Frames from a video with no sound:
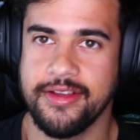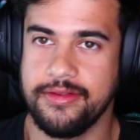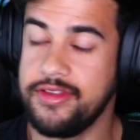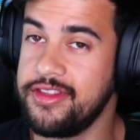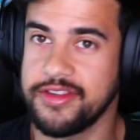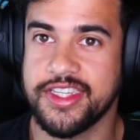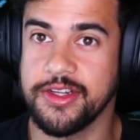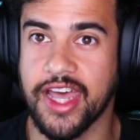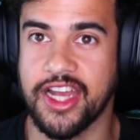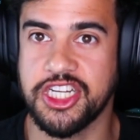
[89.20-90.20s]
there's
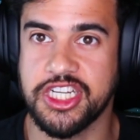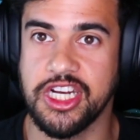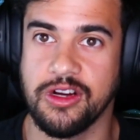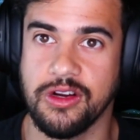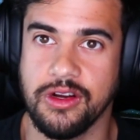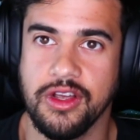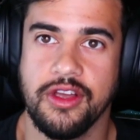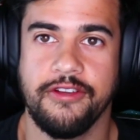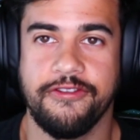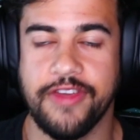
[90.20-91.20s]
still that sheer
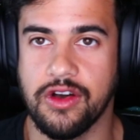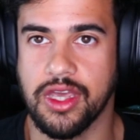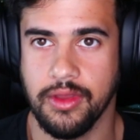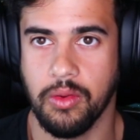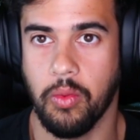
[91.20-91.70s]
feeling of,